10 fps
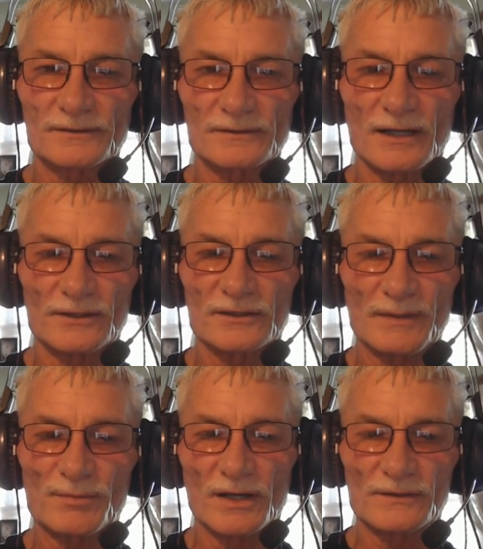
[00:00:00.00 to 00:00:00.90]
Just let
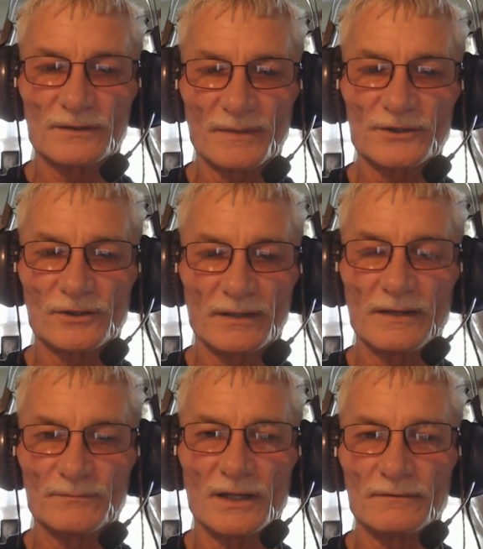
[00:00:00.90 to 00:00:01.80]
me pause. Just make sure I
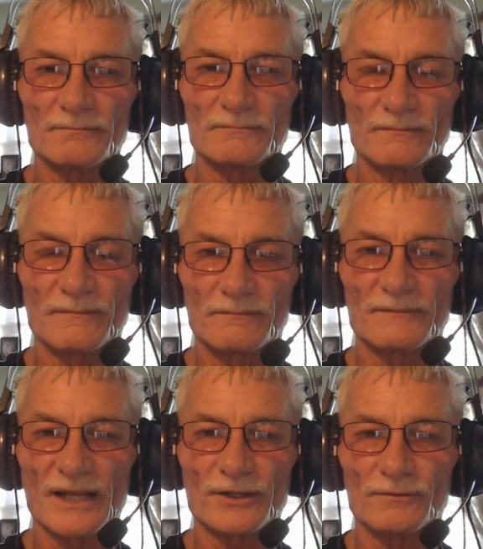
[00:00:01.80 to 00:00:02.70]
am done.
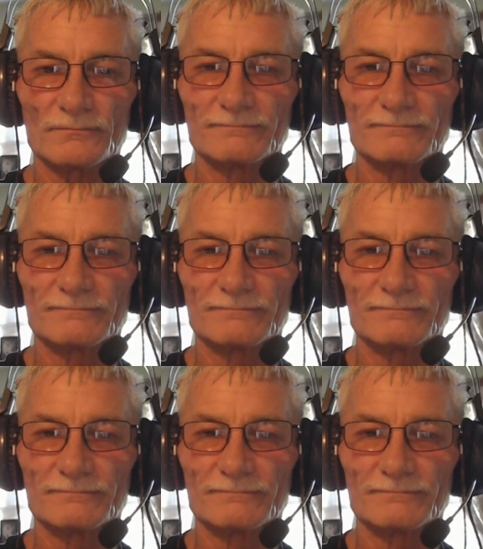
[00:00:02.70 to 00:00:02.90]
Thank you.